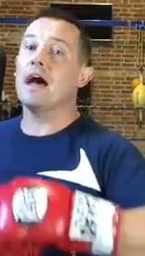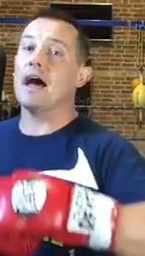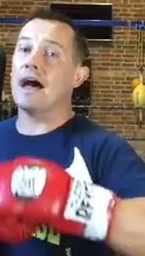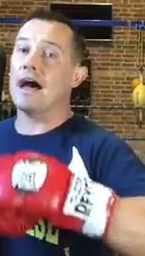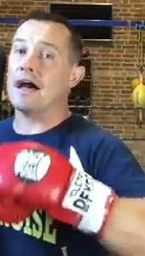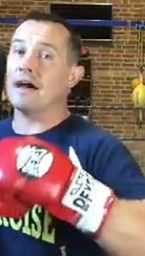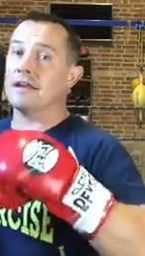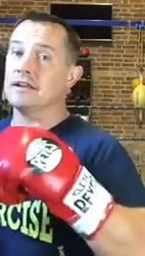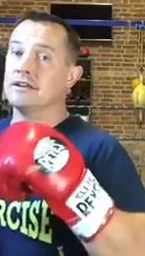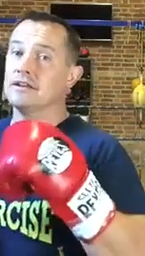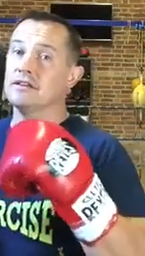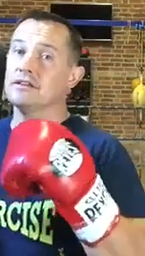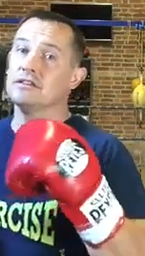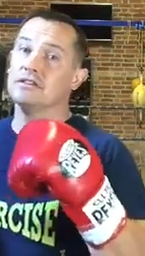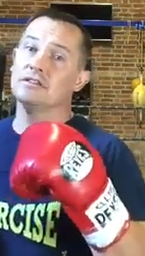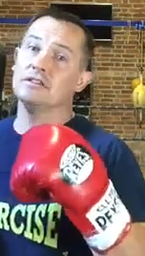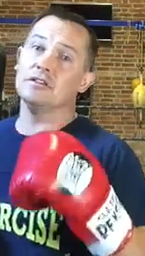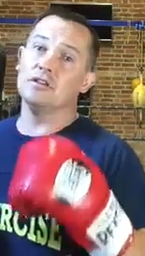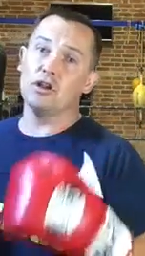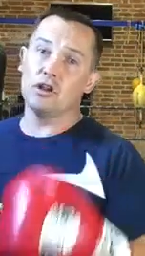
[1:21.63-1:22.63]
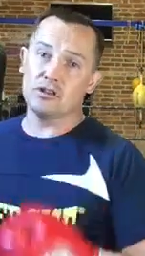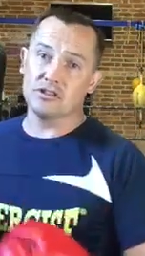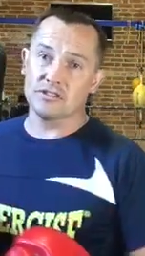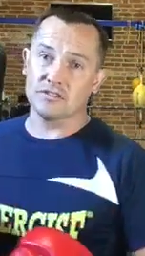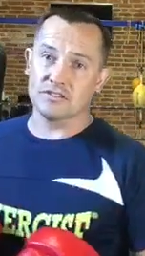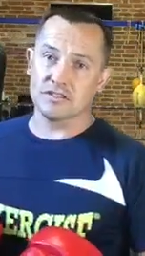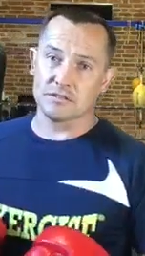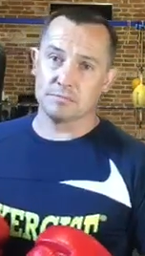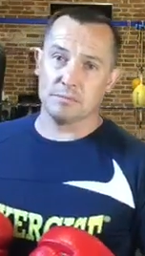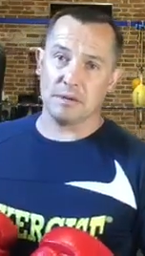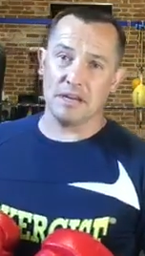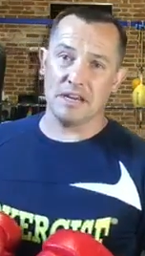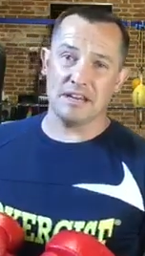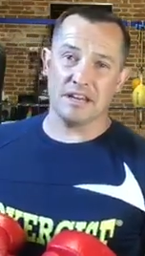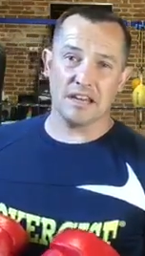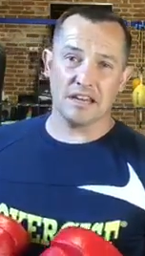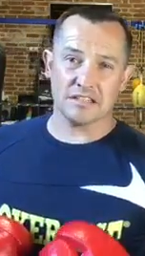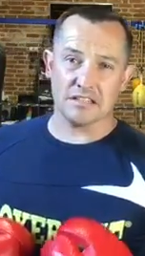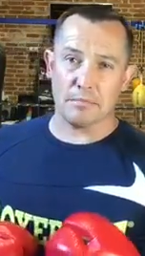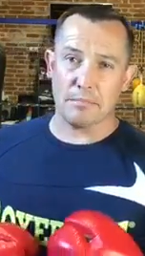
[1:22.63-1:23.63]
and the loss of
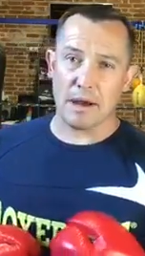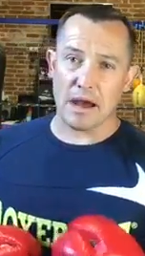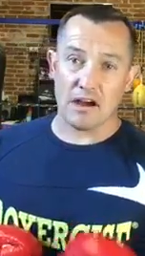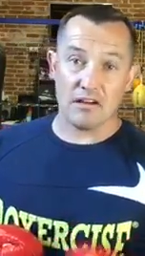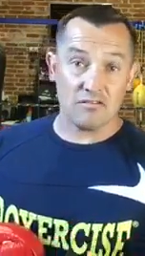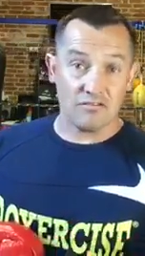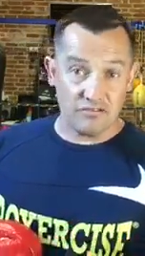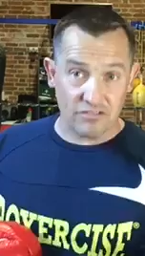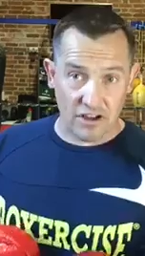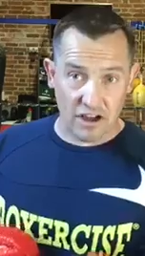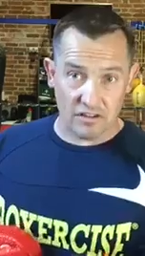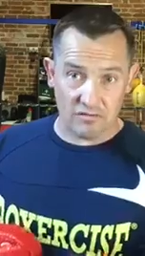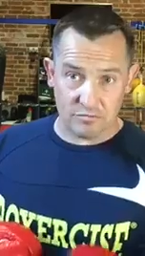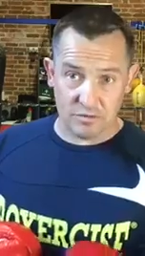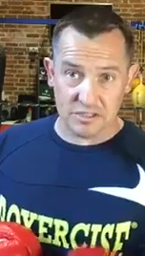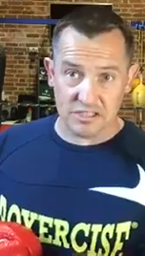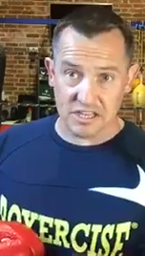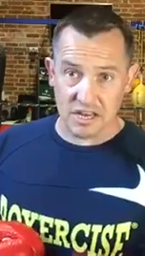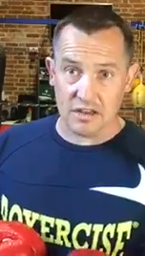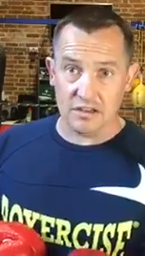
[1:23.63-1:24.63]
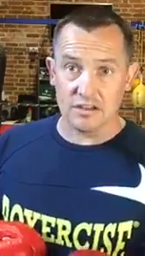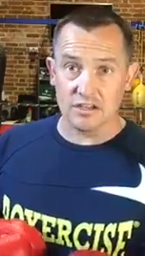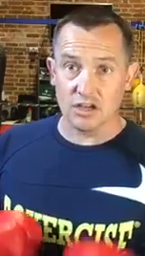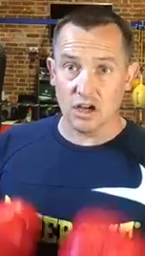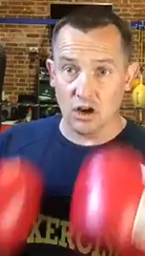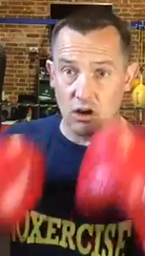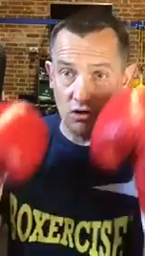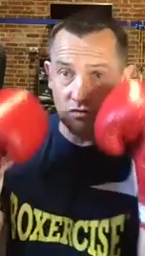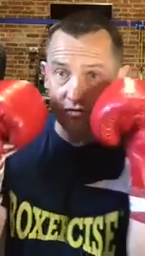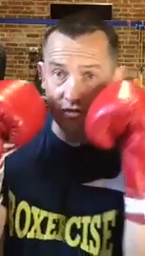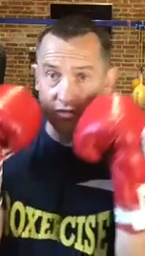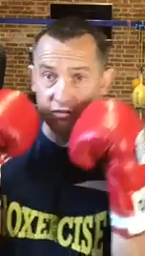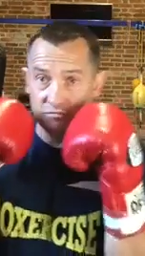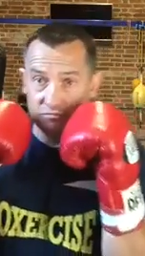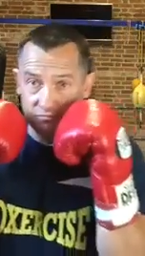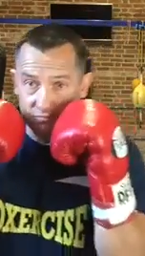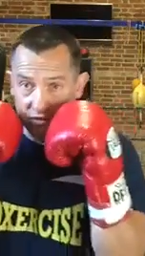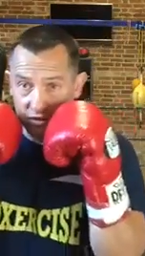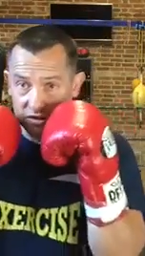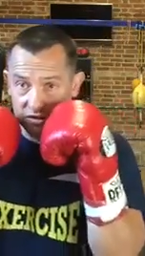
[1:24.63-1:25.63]
speed is about 5% over
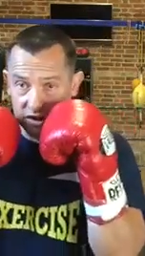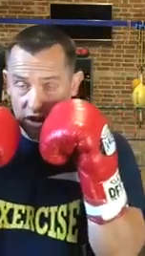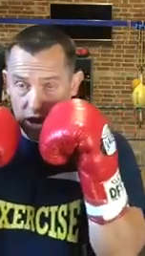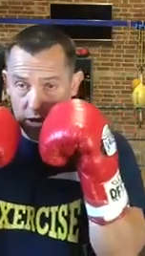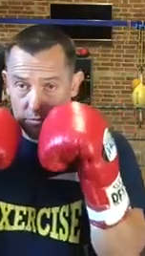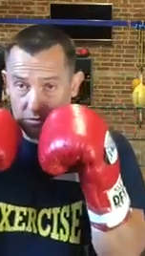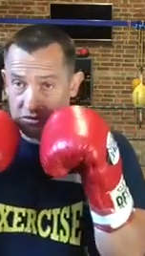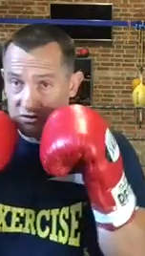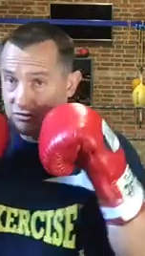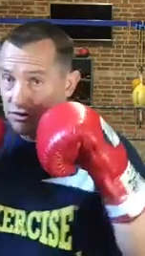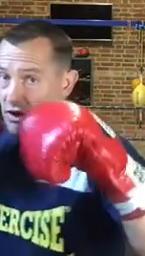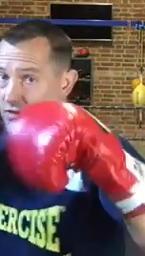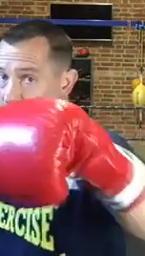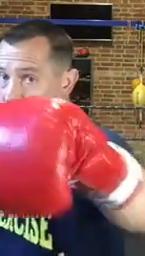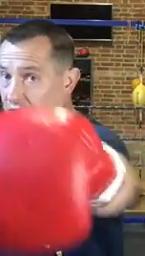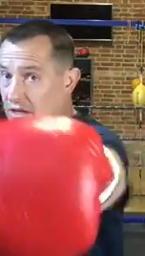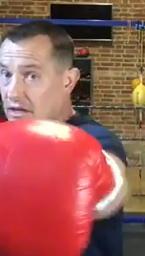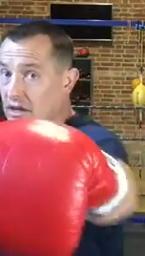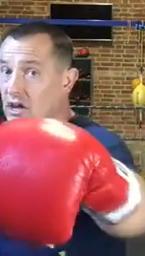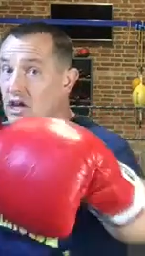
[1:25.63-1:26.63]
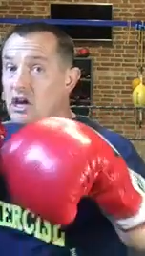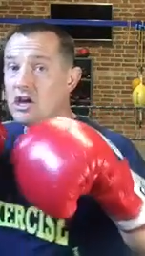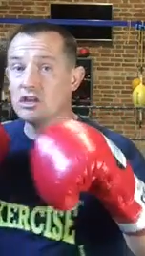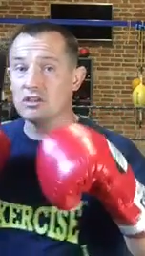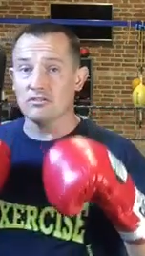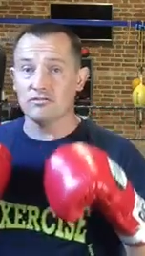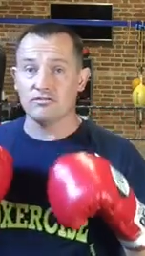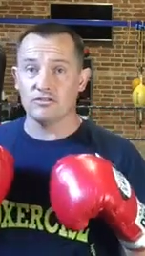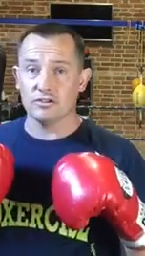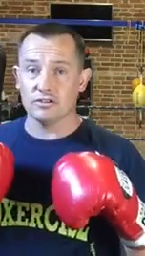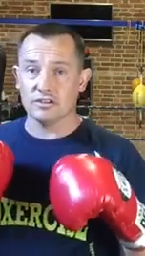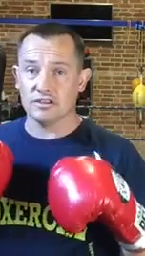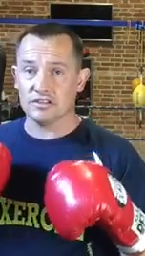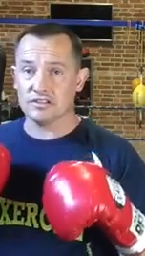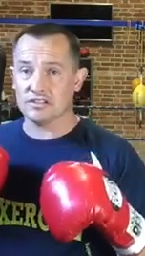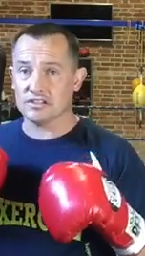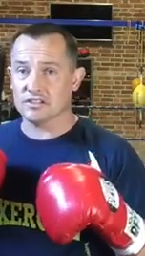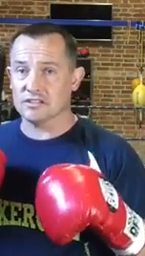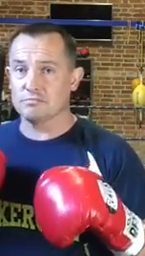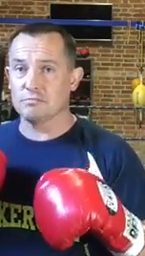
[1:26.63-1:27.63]
the jab traveling the full
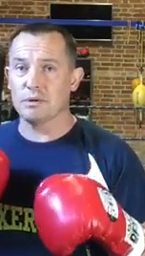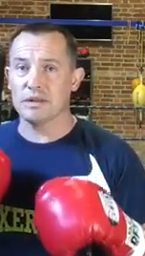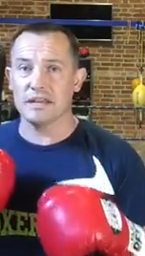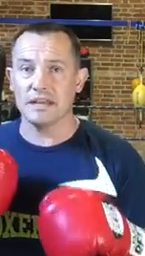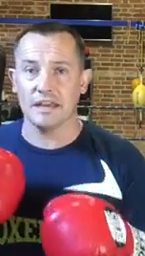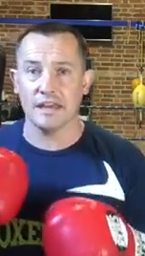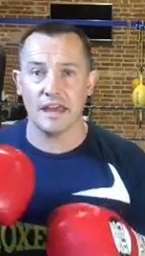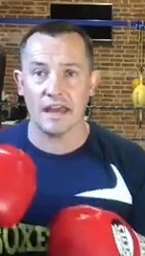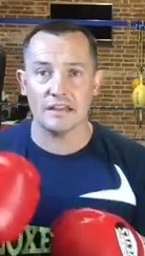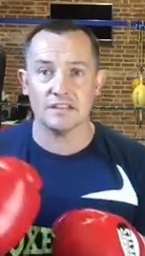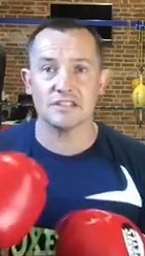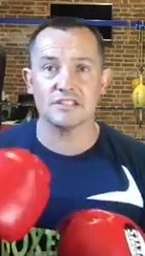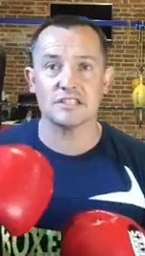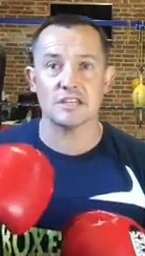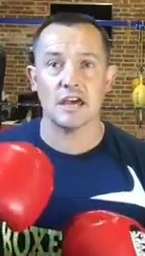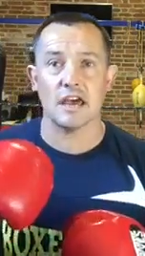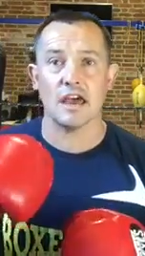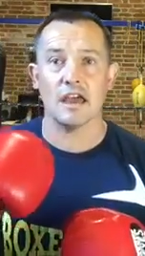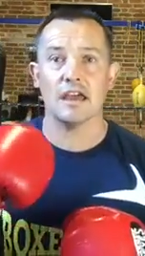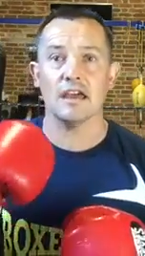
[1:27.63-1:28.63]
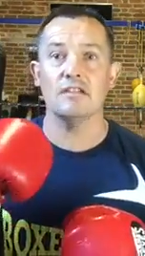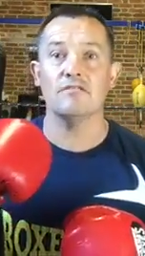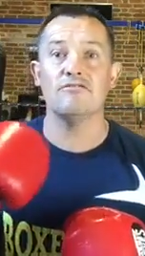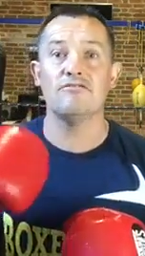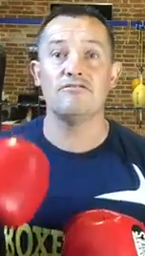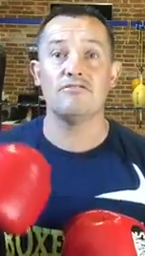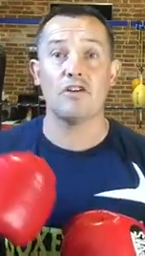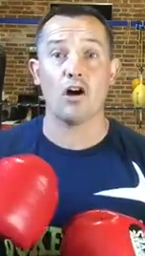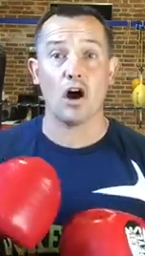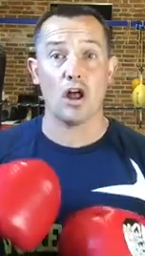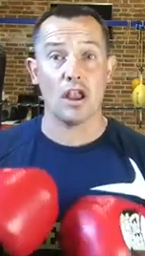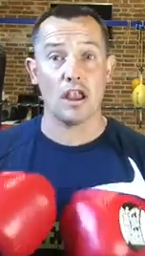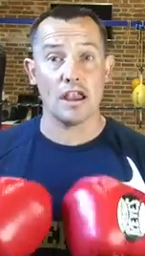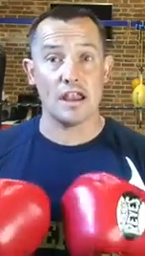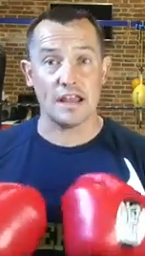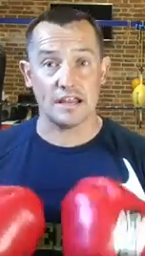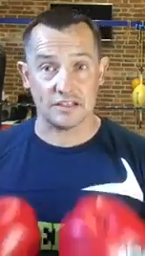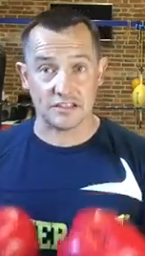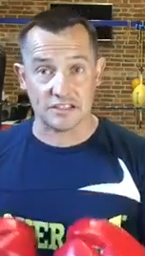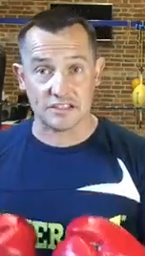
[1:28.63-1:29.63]
distance, but it gets there in far
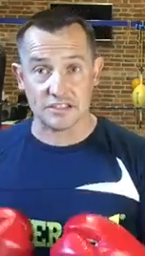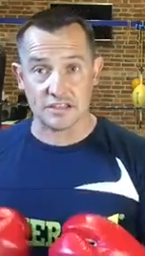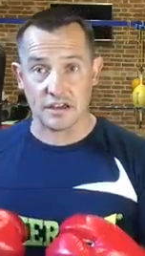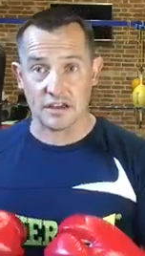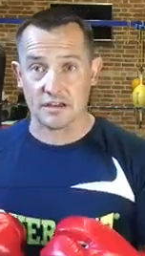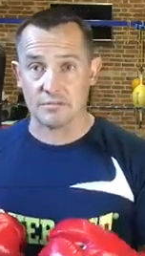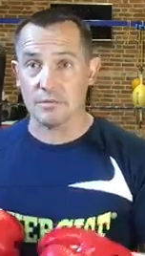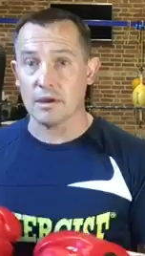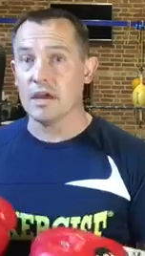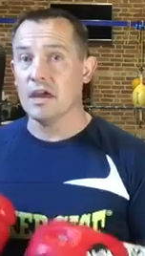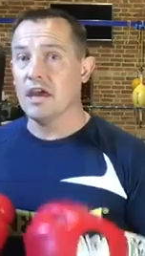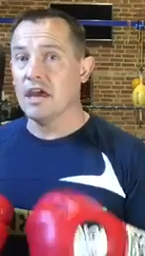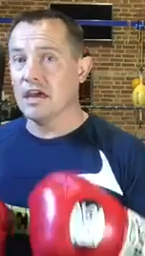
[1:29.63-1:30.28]
less time,